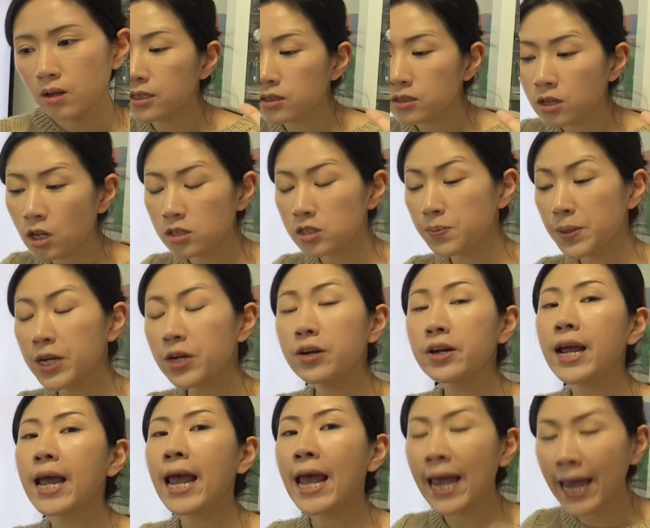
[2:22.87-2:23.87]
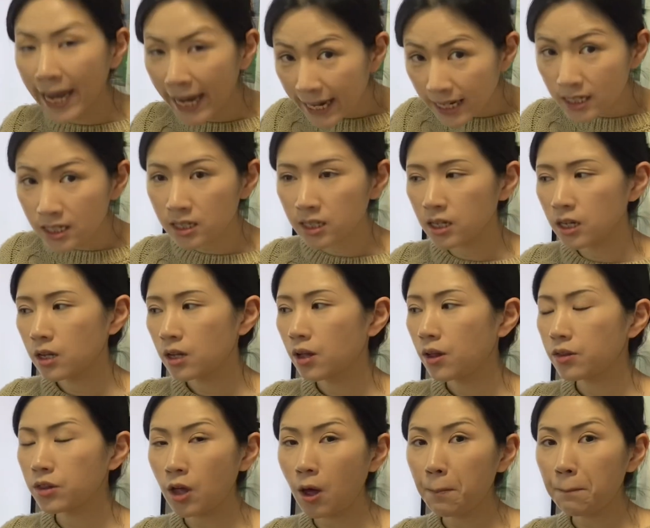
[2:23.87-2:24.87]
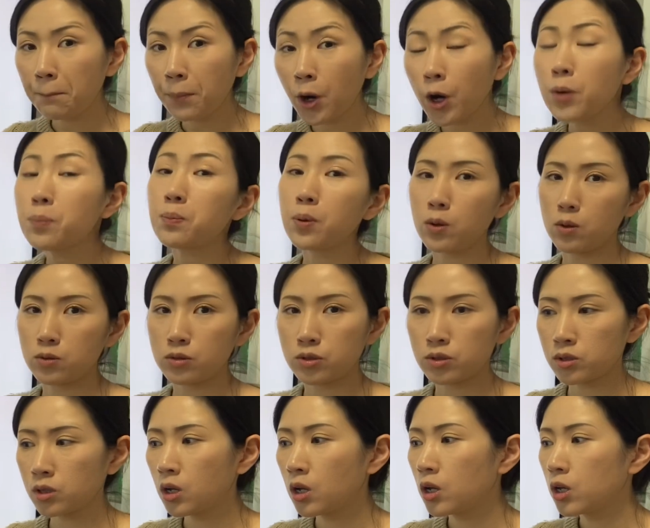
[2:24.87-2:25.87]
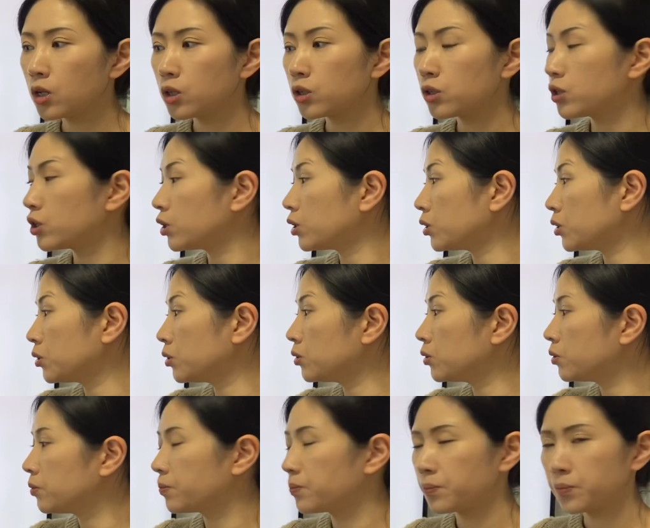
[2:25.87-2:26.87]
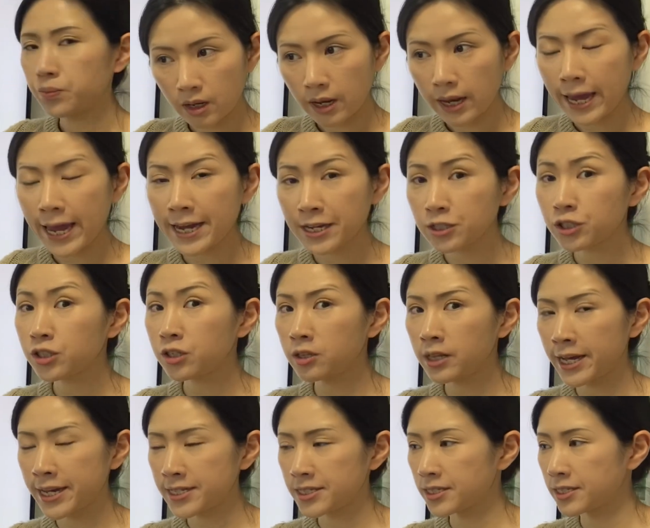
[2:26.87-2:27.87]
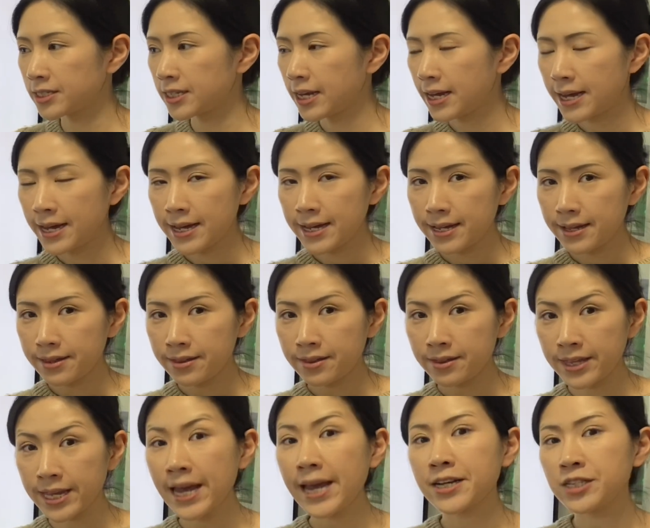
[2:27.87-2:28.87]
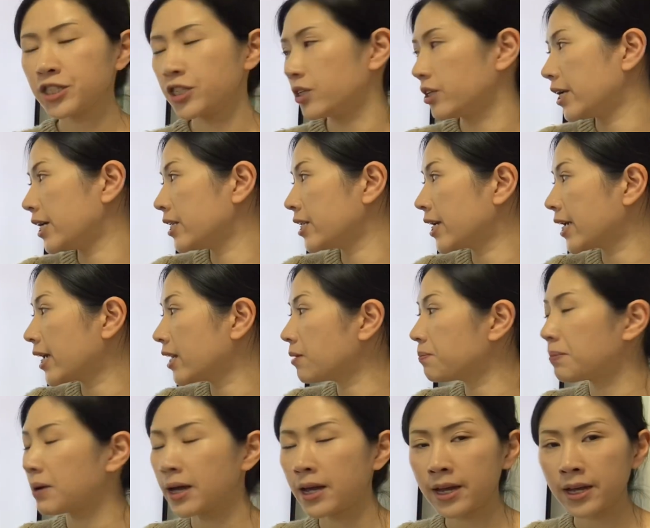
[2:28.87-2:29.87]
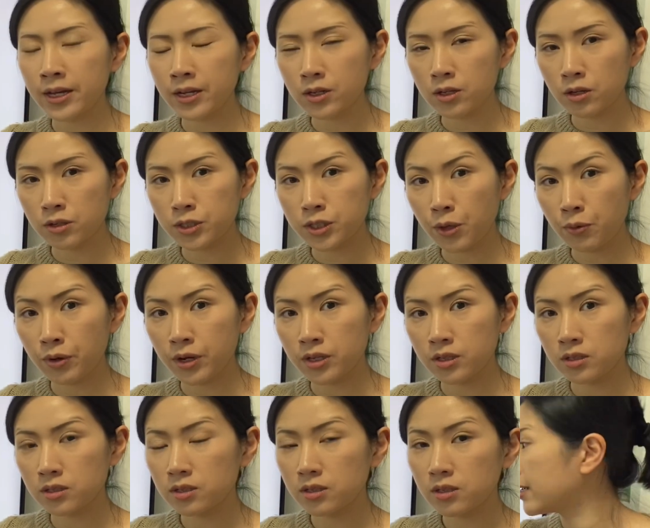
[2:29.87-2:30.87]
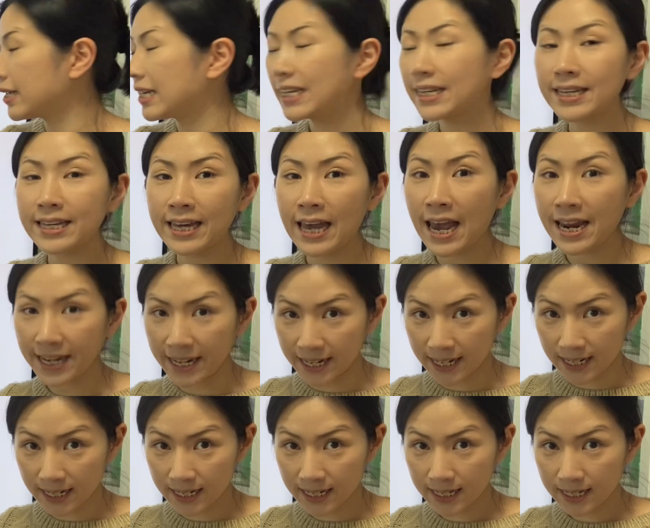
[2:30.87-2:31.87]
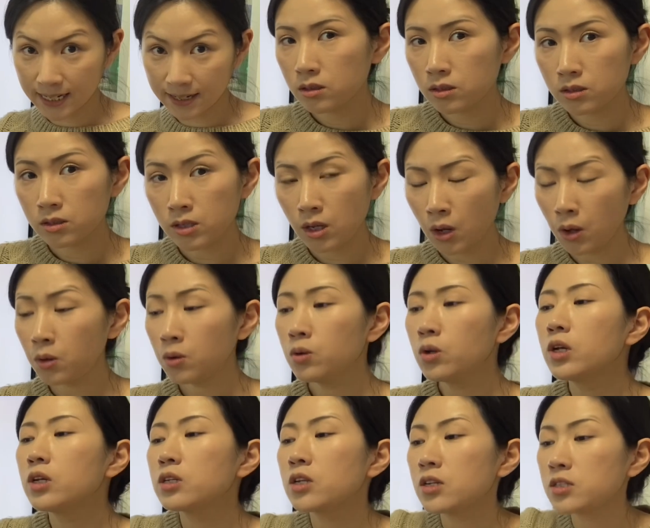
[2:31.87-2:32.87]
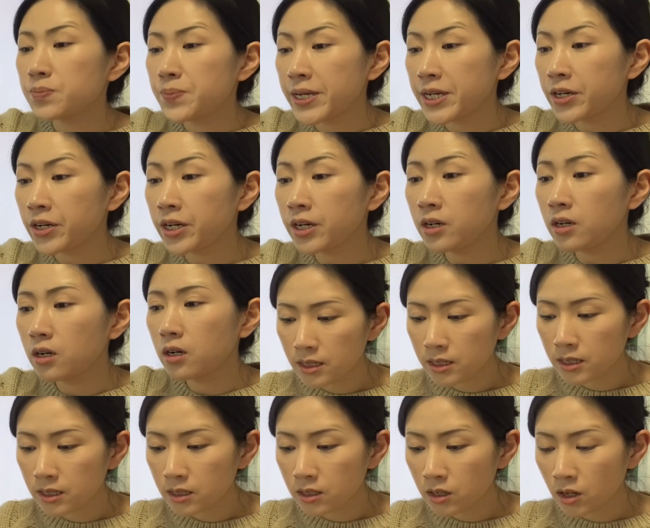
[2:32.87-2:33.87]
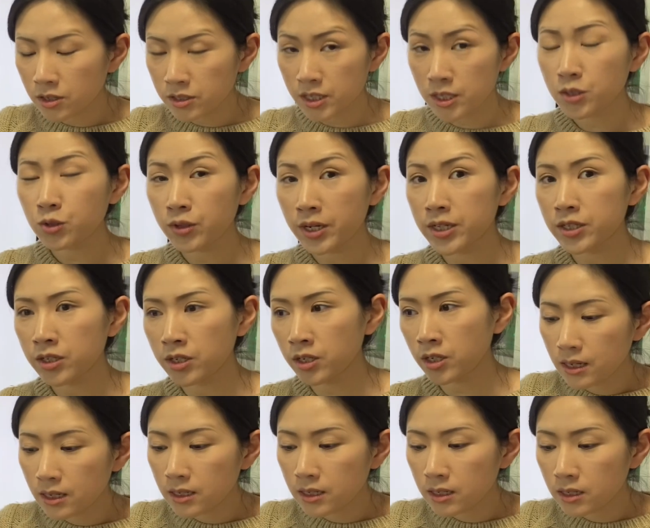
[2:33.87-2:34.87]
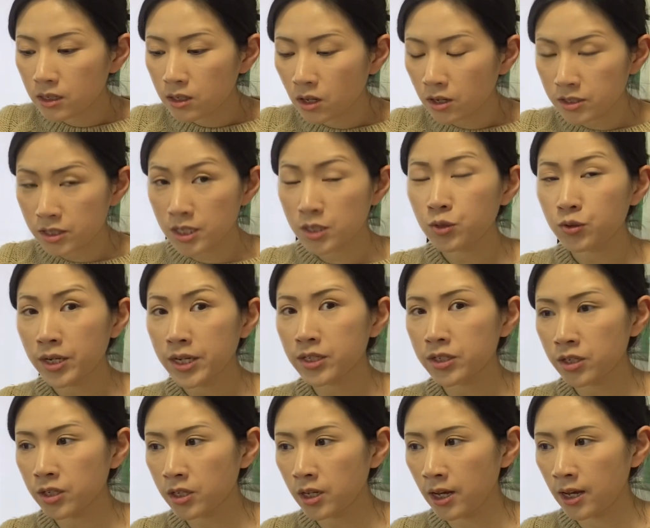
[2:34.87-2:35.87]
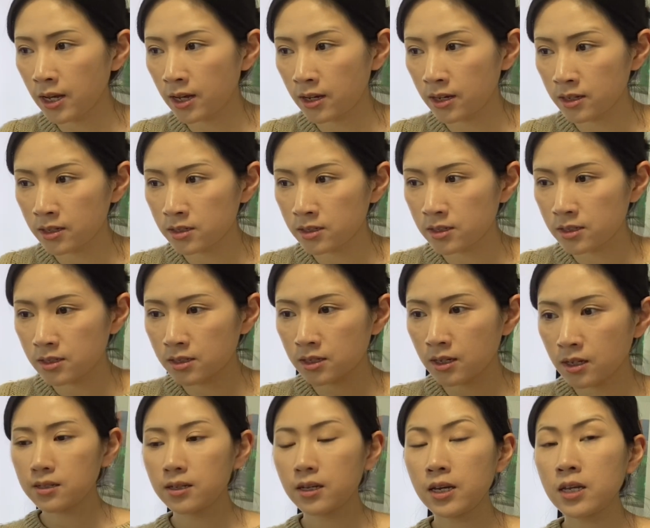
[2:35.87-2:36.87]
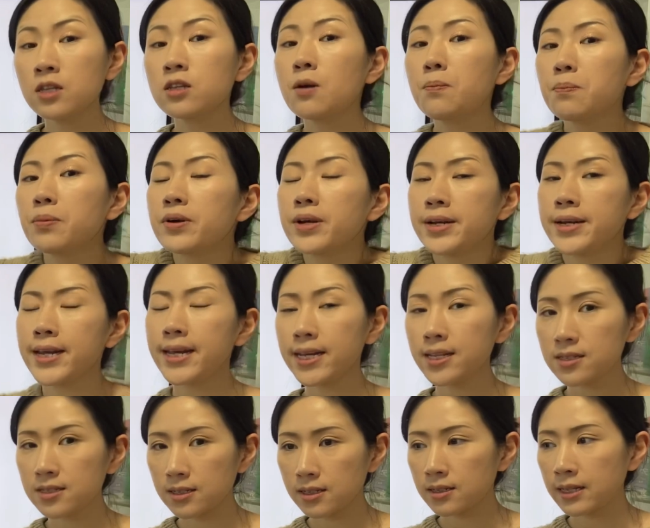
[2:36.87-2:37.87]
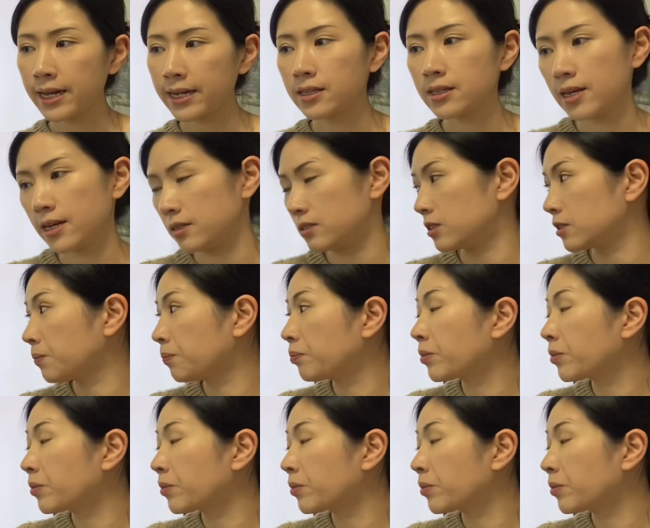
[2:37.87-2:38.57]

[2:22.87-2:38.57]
the speaker had the purpose to actualize the action indicated by the gerund, getting. So the situation is interpreted like this.